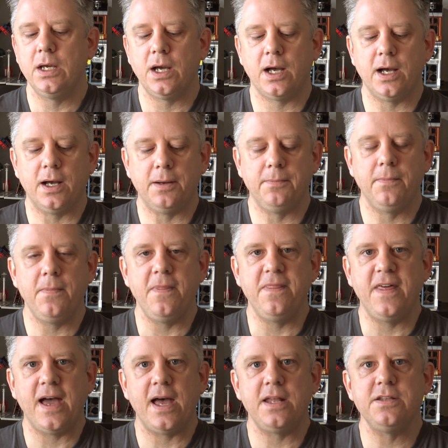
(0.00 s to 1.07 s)

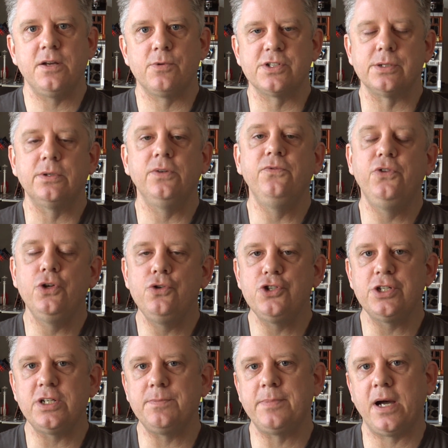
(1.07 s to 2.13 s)
That there was some
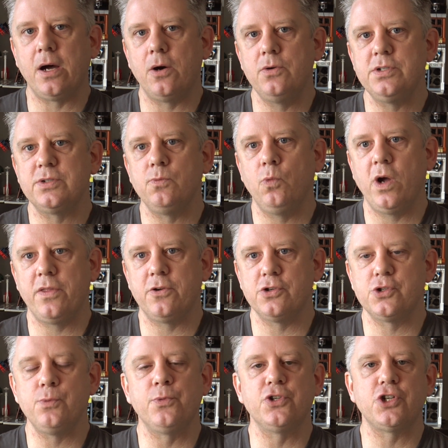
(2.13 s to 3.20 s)
confusion about whether
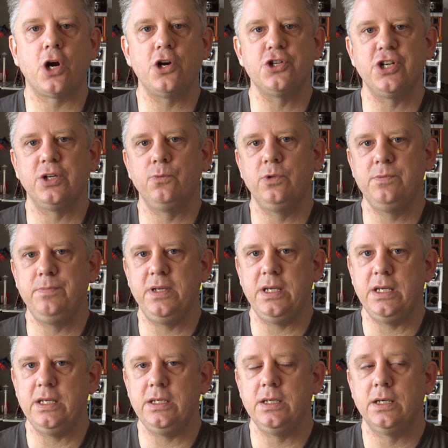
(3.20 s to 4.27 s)
supercharging would
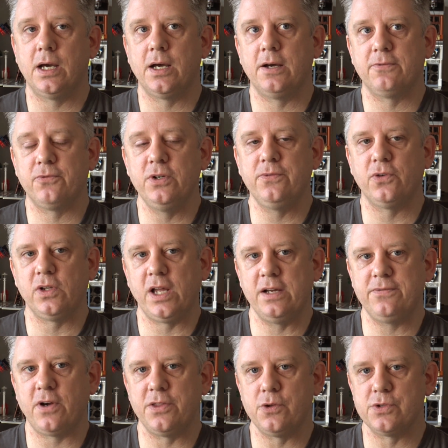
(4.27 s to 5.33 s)
be free for
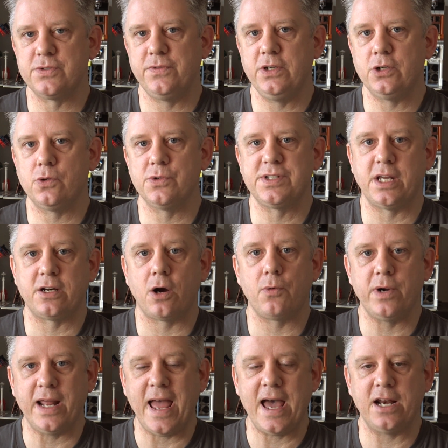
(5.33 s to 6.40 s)
life on those vehicles that
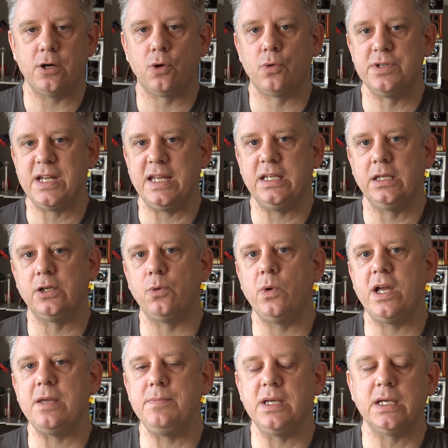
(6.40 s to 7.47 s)
already had it or taking it
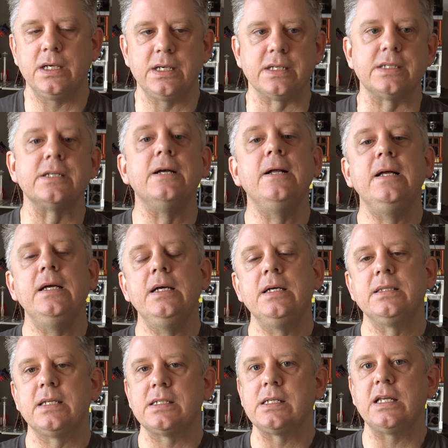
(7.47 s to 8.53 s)
away, because
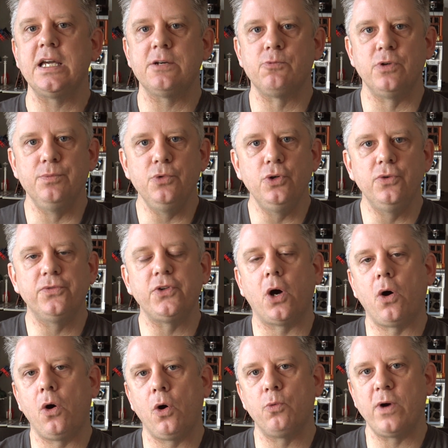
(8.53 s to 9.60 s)
Tesla had removed
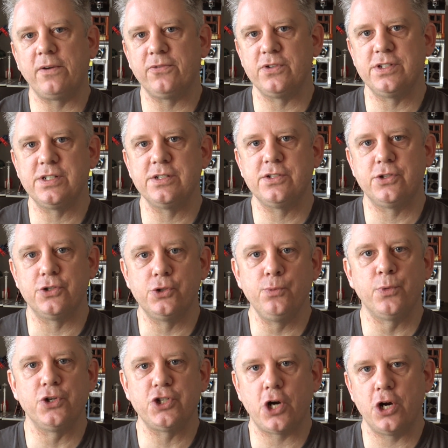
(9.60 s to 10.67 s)
all references to
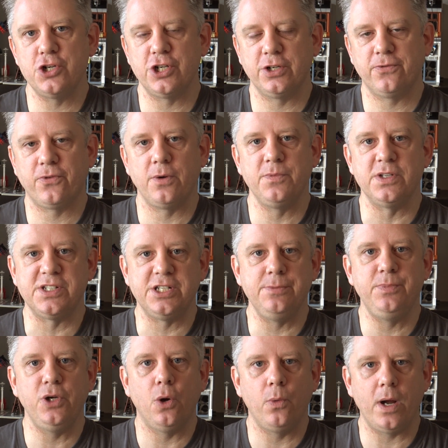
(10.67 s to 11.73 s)
supercharging from the
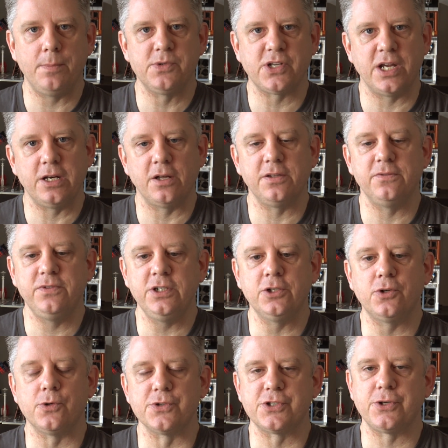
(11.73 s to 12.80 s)
CPO website on the
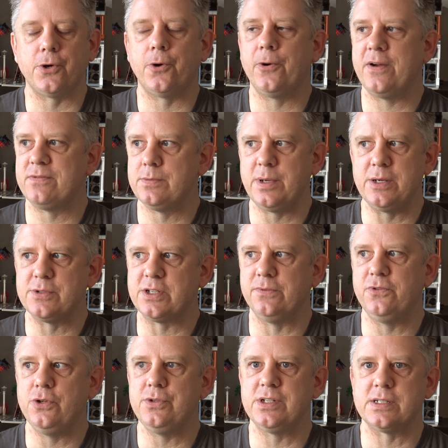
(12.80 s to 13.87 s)
vehicle. So everybody was
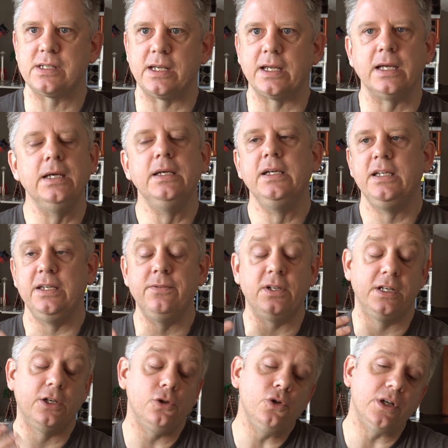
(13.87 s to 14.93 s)
confused, as like, even
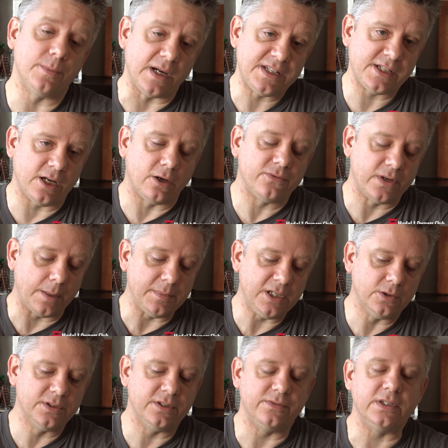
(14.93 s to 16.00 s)
including myself, and I'm
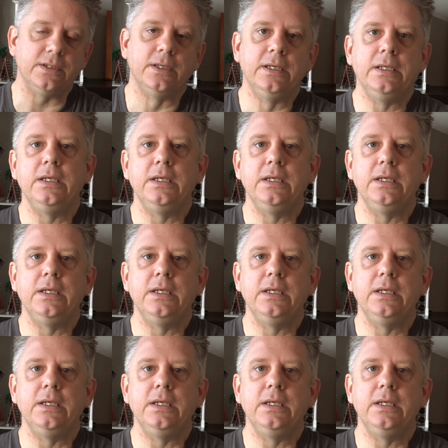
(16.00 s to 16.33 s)
guilty of it,